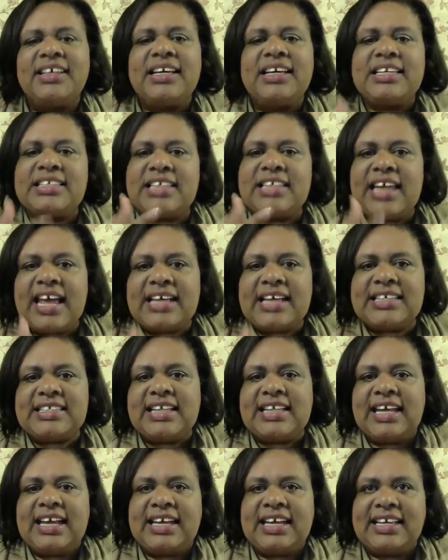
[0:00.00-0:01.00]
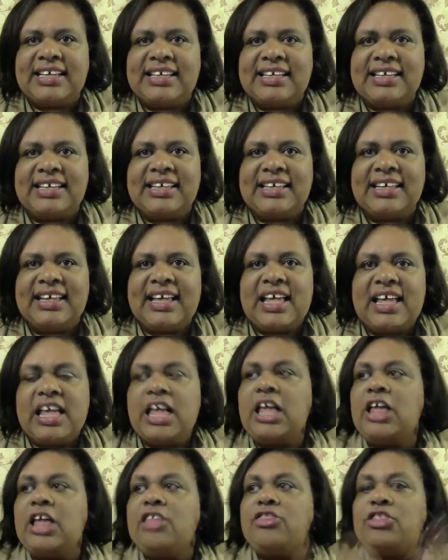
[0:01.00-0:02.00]
is the next thing.
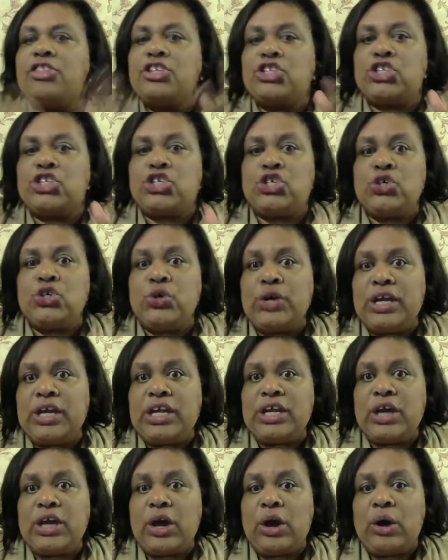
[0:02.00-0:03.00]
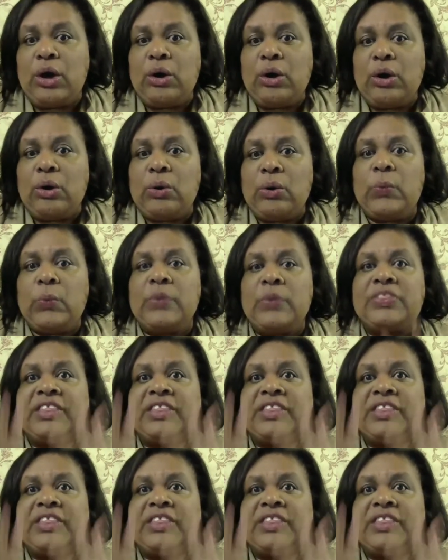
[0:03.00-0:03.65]
The studio